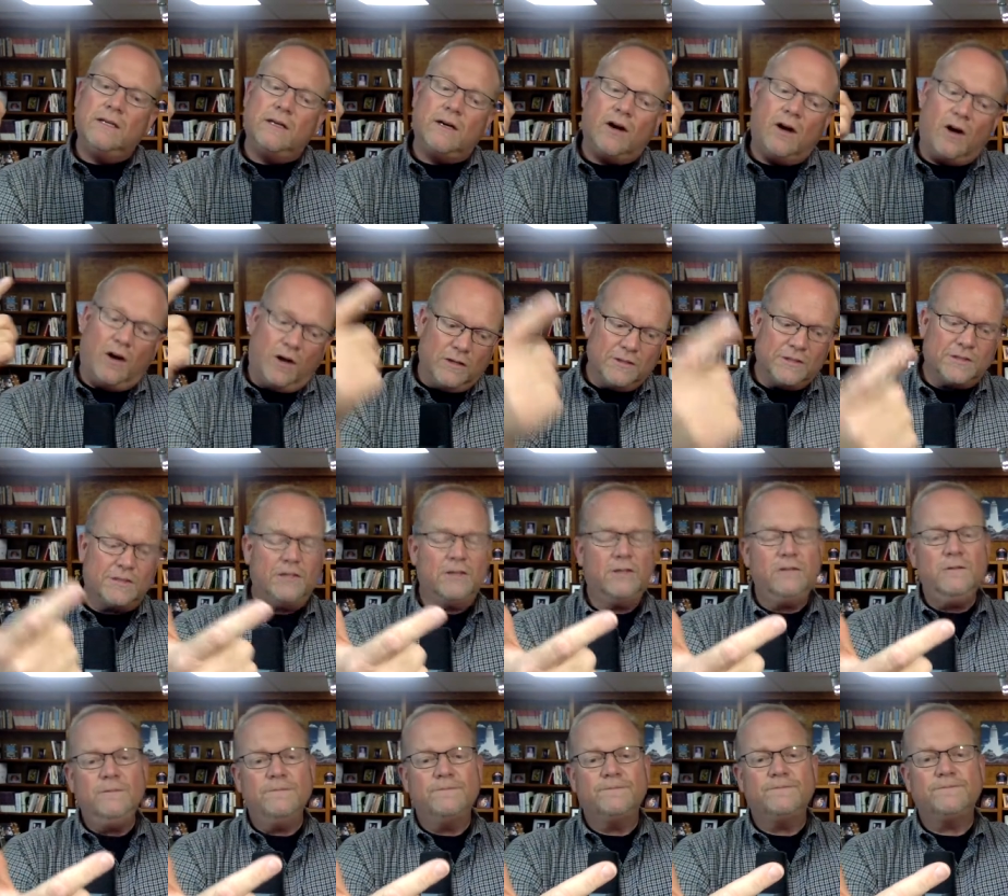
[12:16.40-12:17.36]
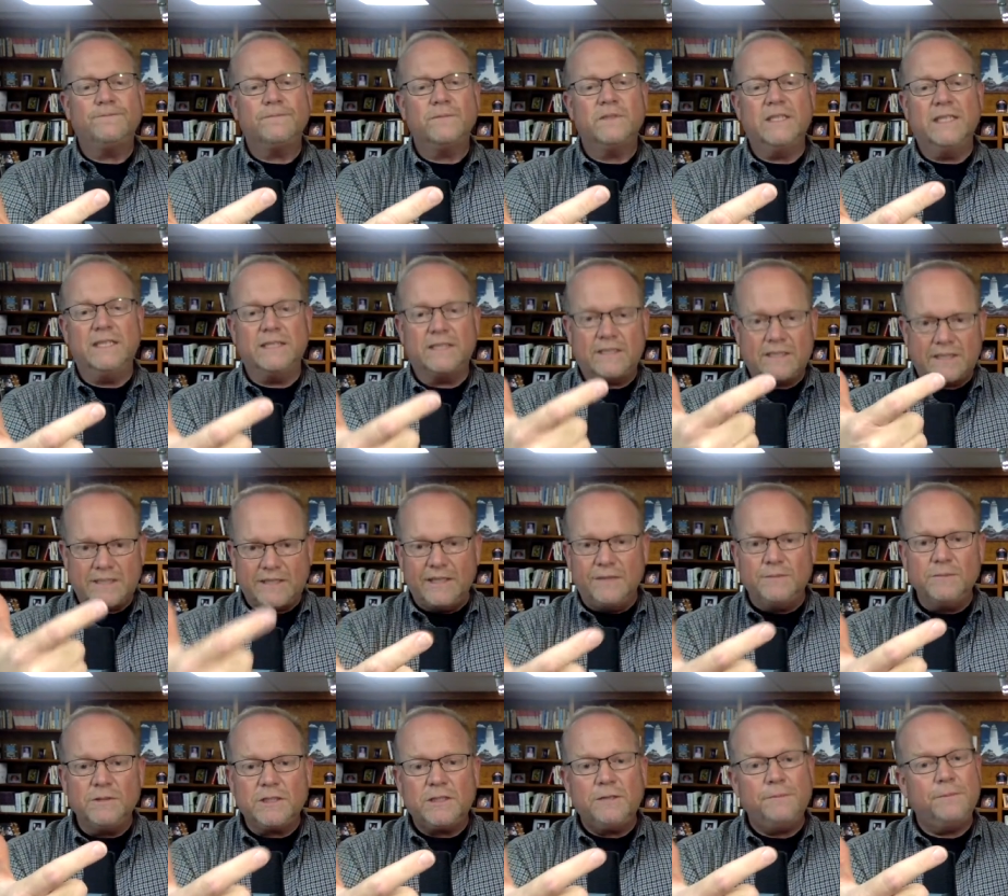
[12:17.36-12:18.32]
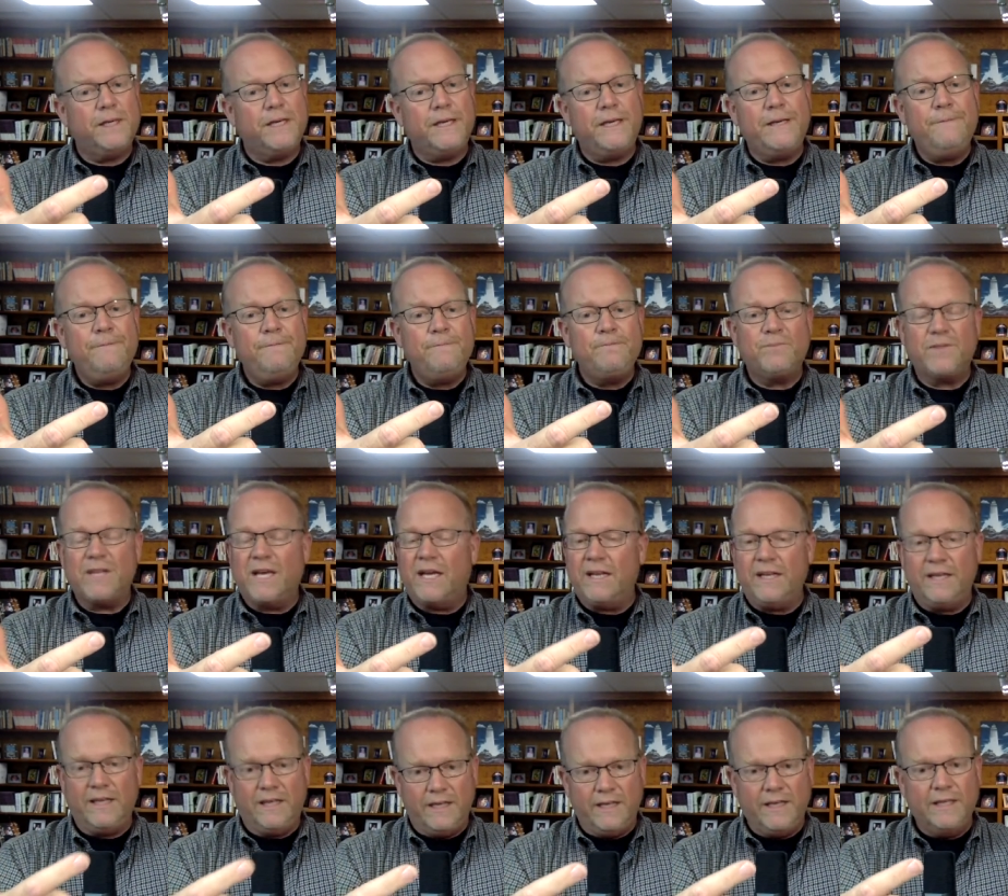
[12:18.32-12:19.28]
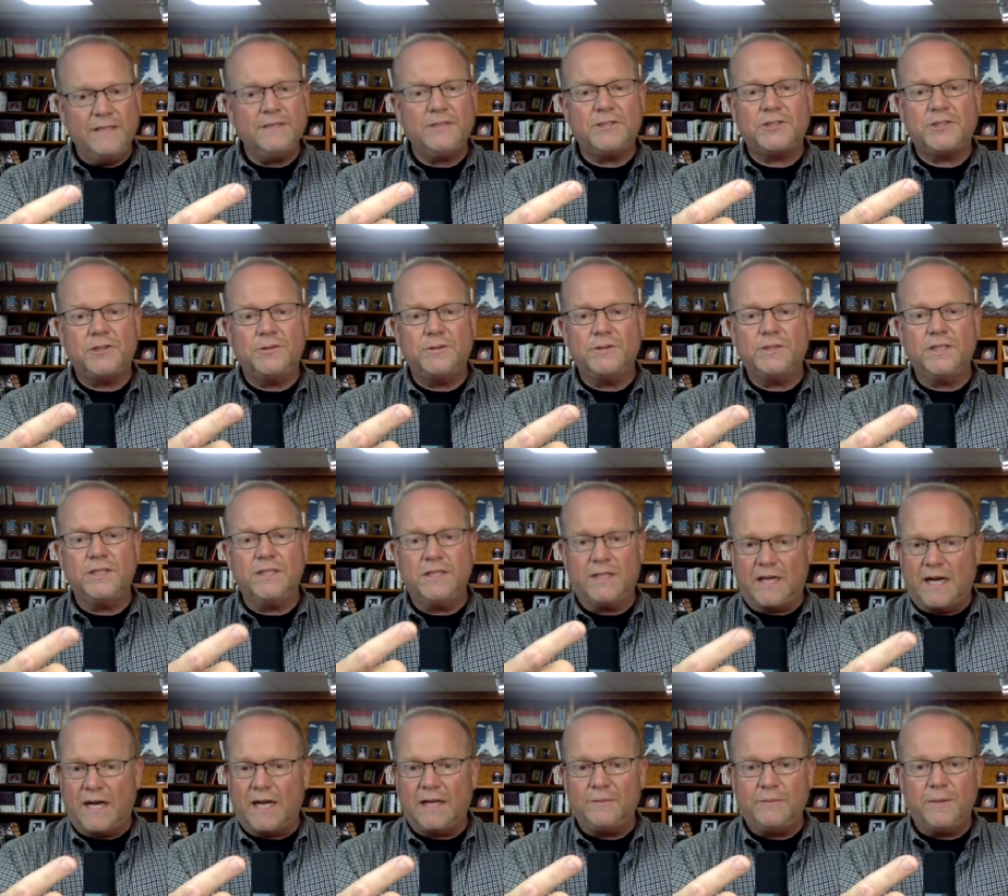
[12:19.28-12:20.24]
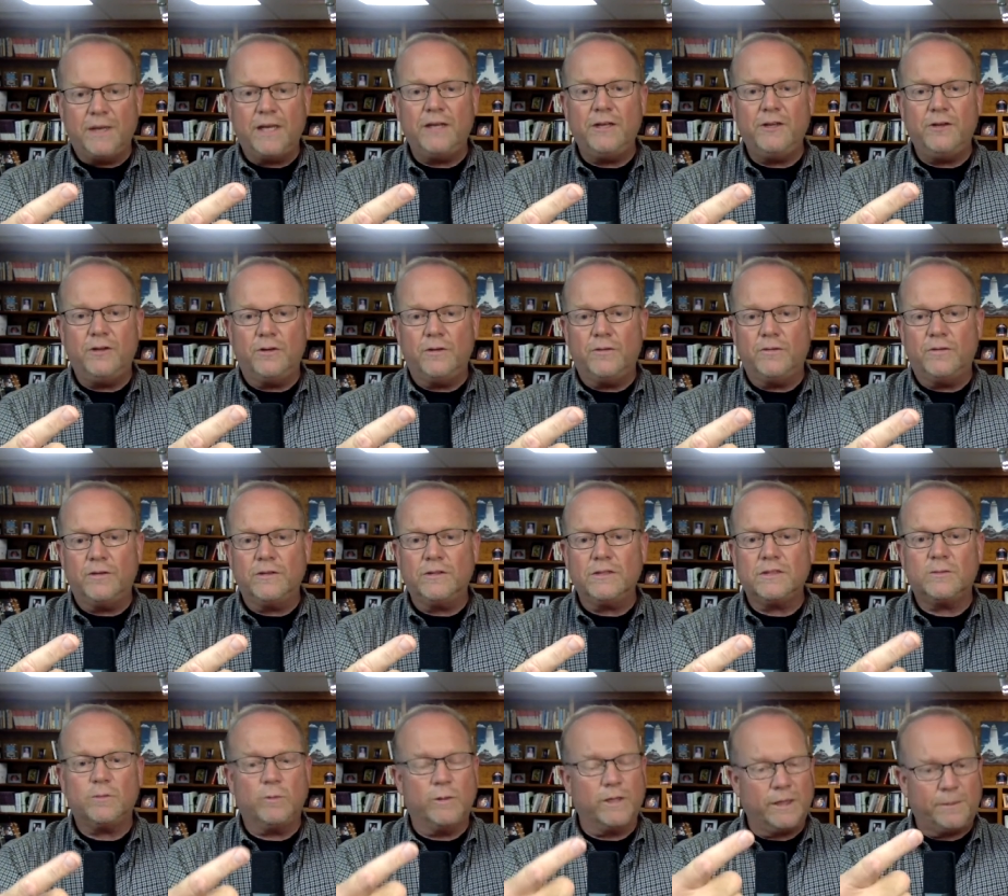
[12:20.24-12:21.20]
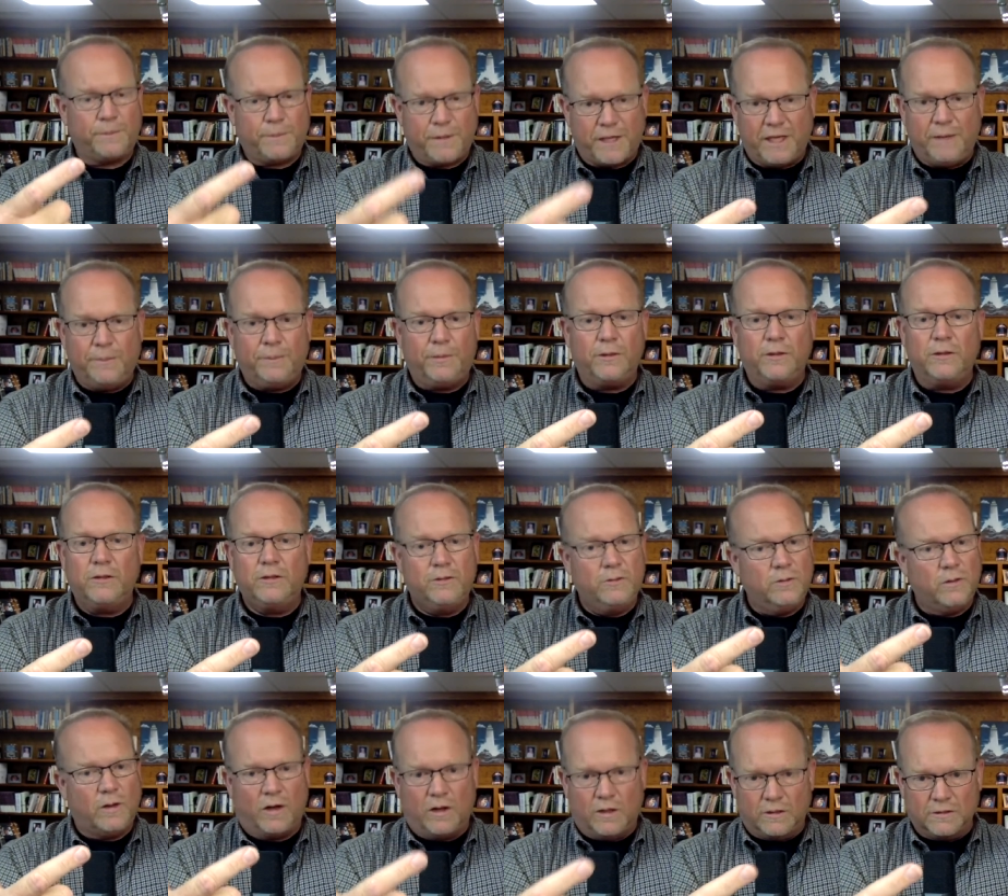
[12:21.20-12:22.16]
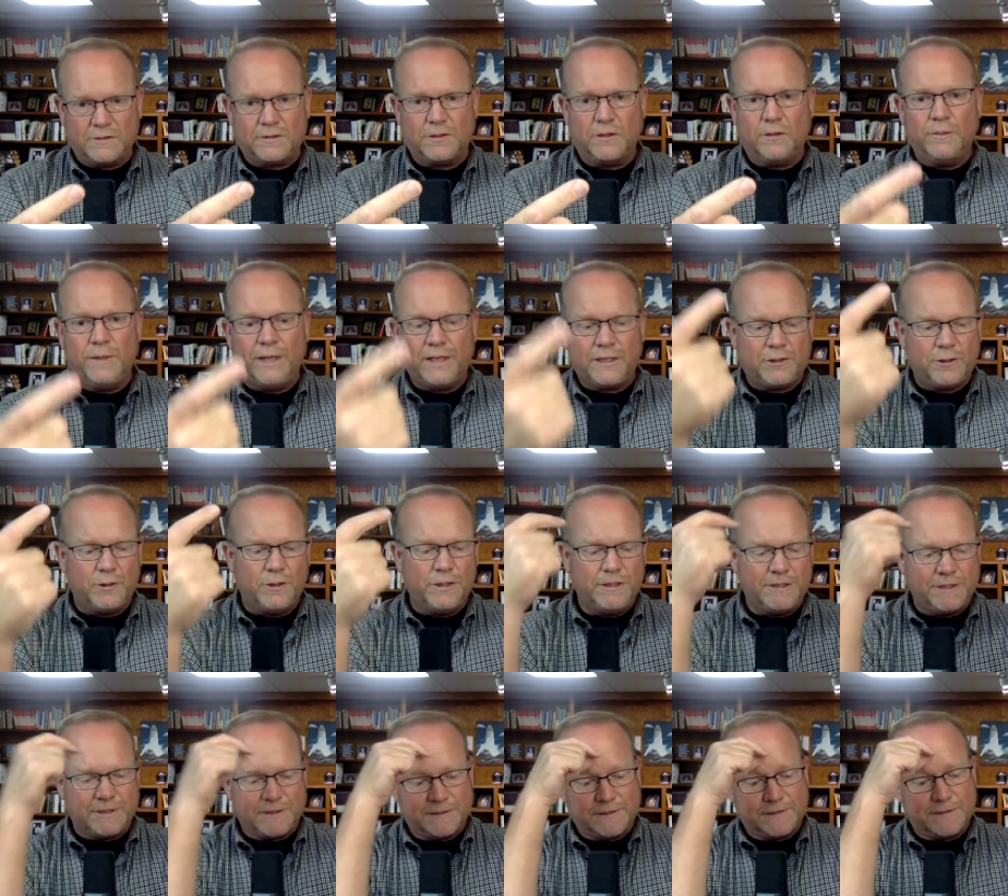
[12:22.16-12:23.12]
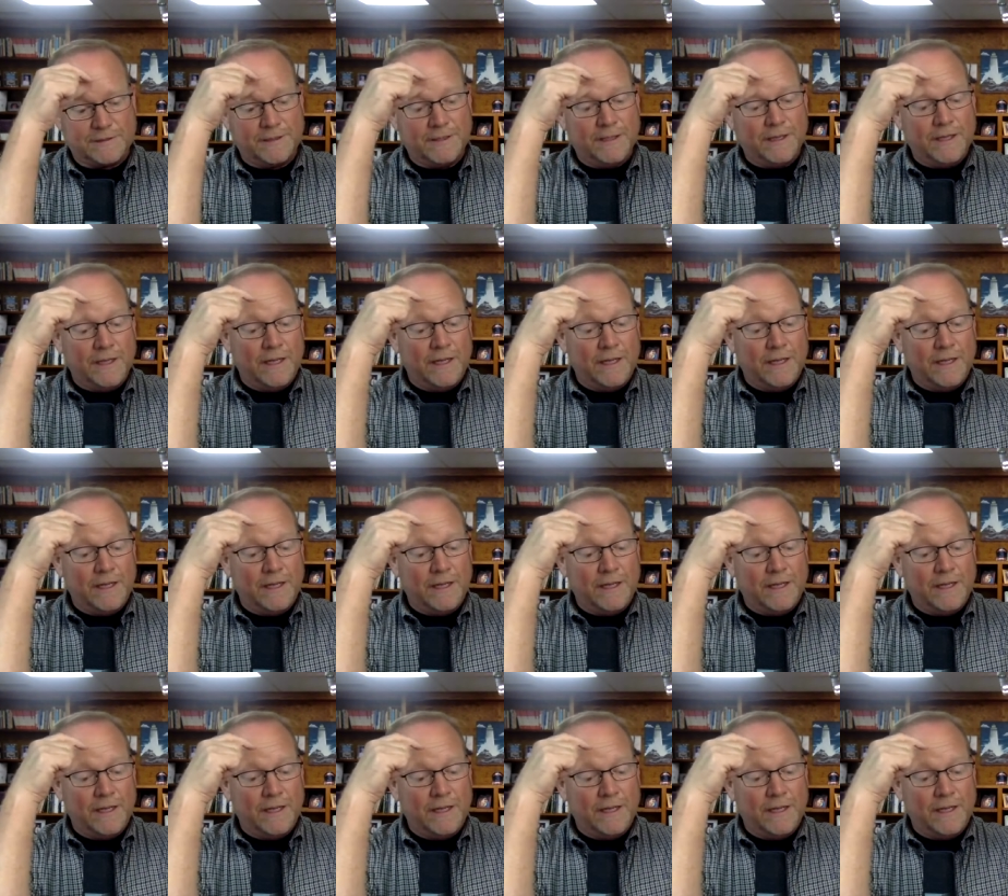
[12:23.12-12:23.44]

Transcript: Also, it seems to be that in his choosing, God made a universe with people who also make choices.